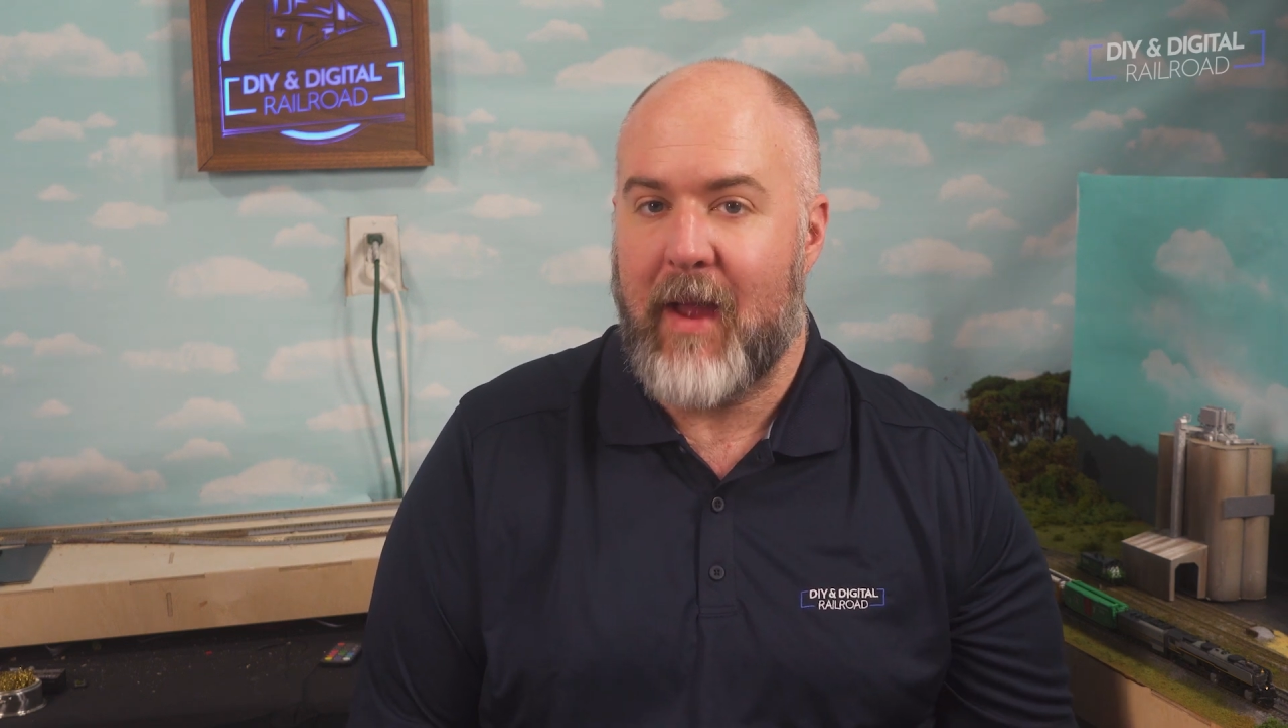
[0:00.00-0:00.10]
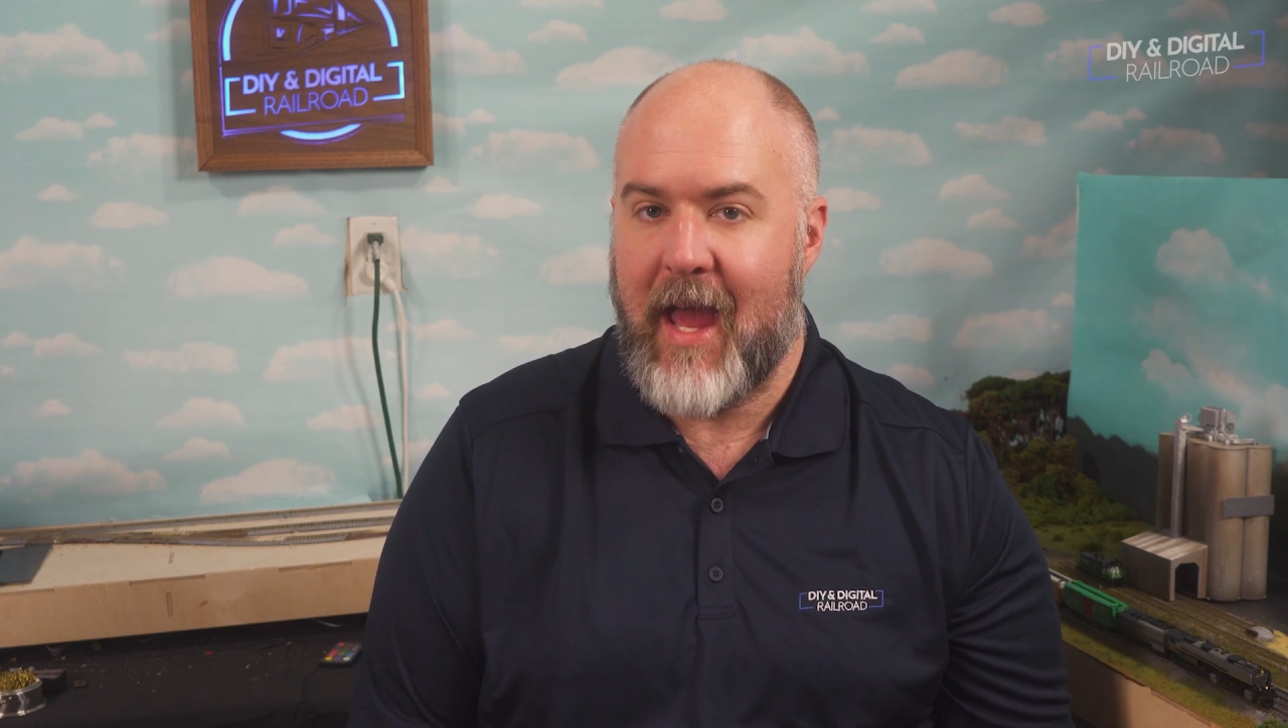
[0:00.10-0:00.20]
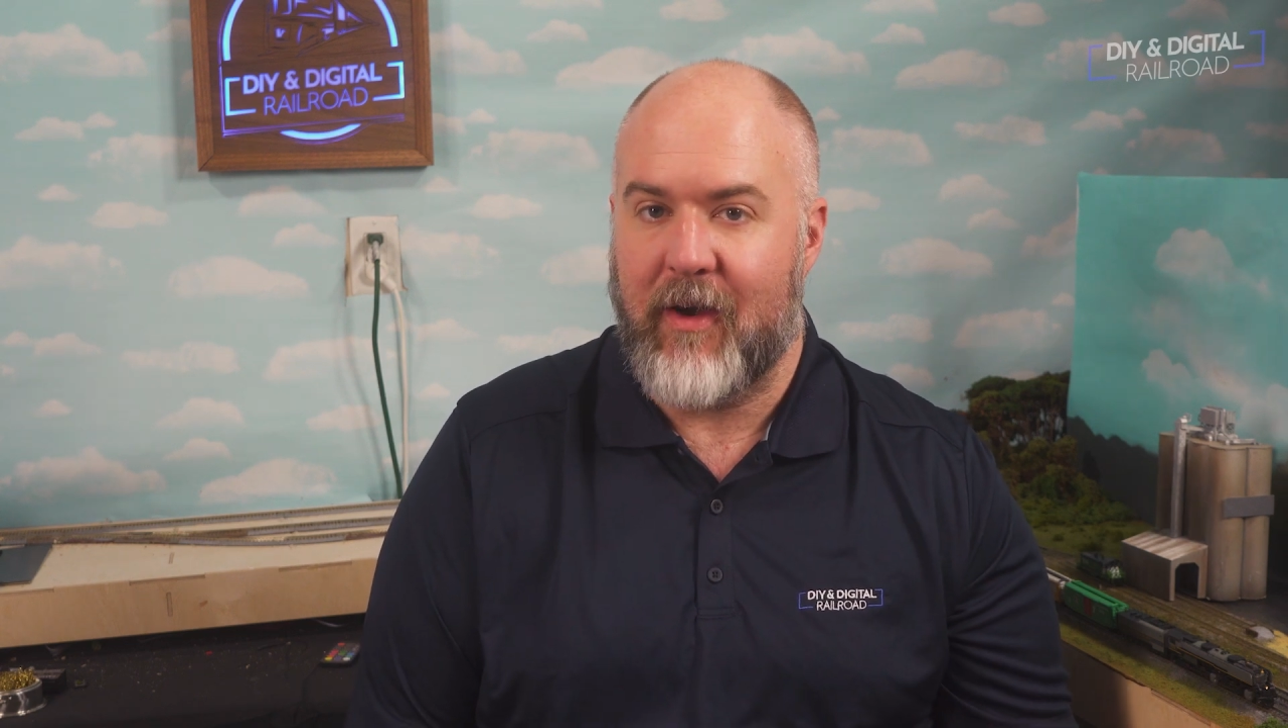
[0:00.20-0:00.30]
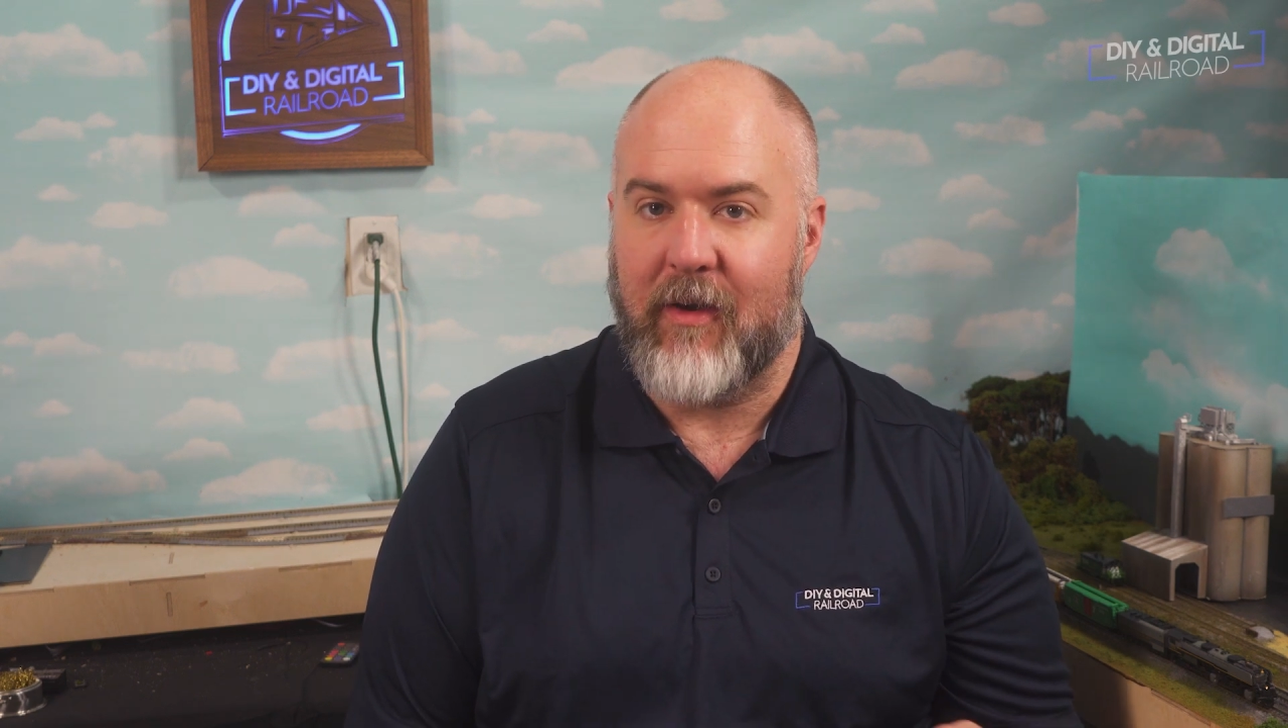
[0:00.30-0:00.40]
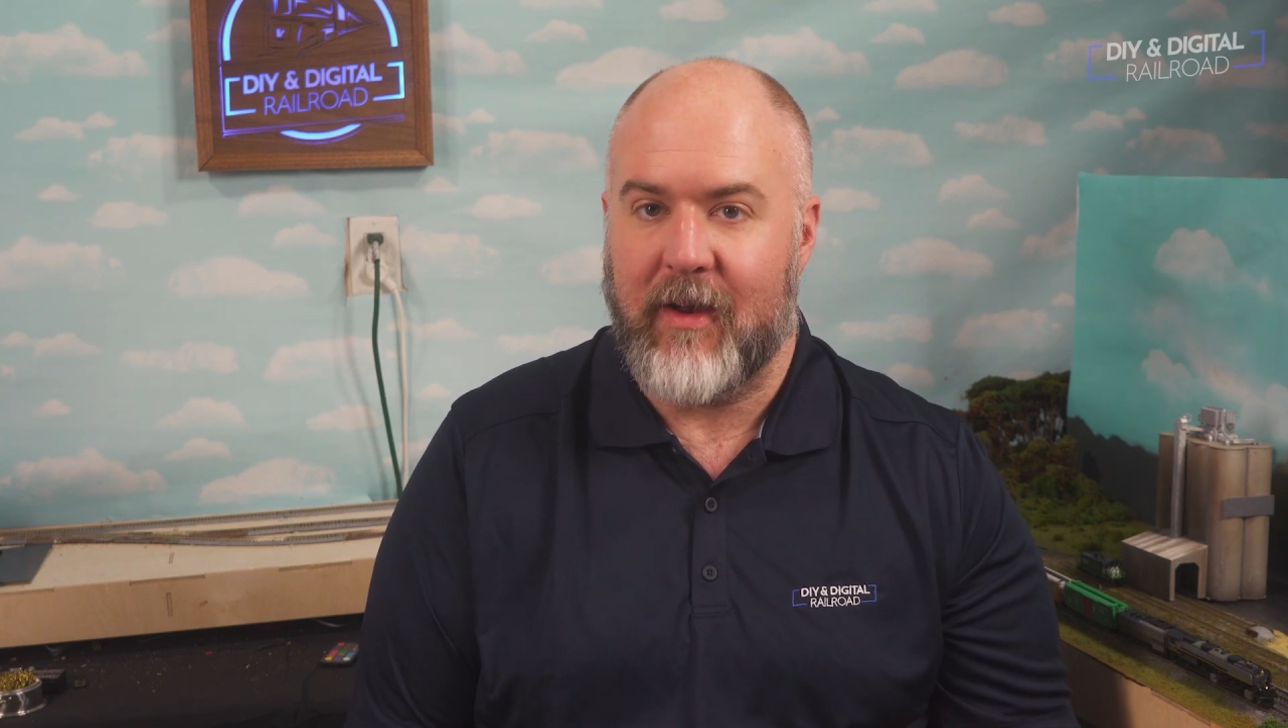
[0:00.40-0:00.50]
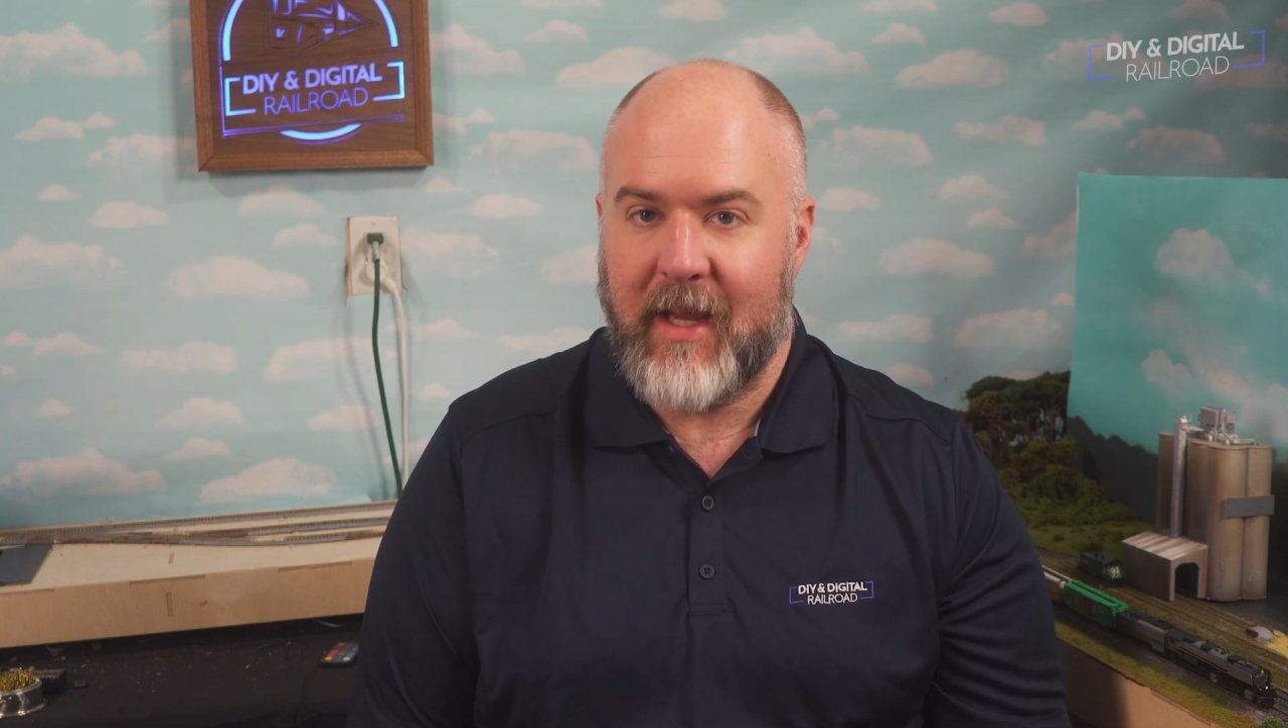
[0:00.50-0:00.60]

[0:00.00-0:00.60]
pattern